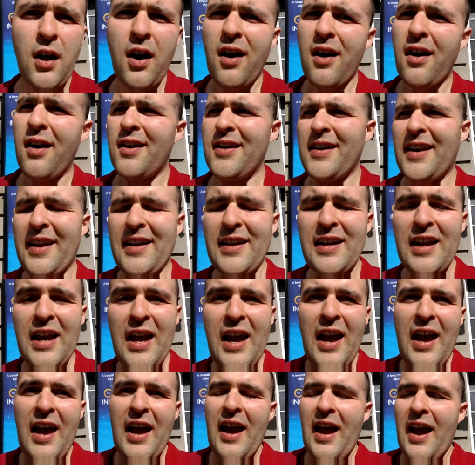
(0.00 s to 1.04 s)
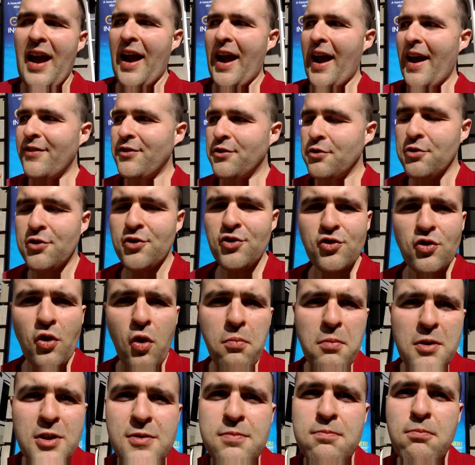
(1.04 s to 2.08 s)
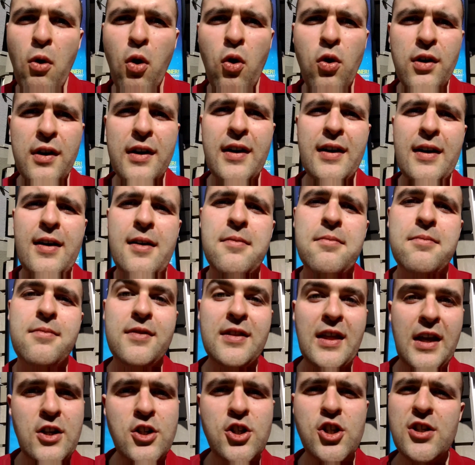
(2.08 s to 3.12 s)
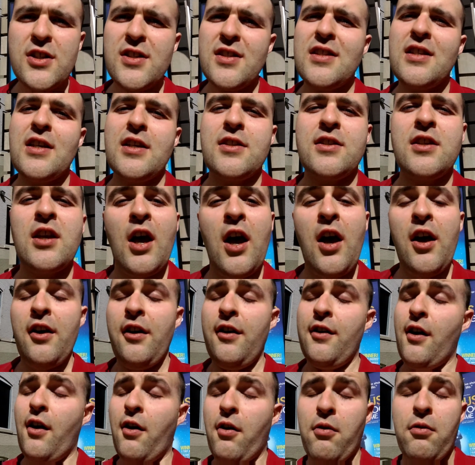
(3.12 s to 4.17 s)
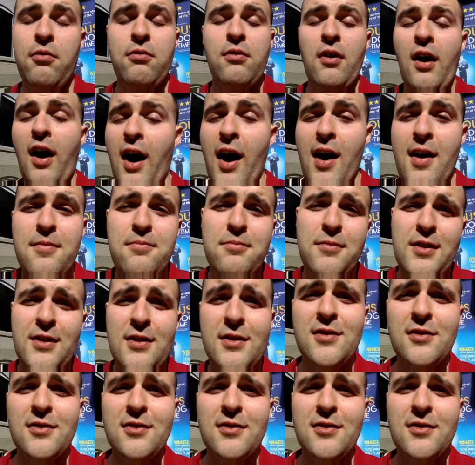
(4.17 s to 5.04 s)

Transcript: flawed, and And there's so much more to him than just this, you know, I'm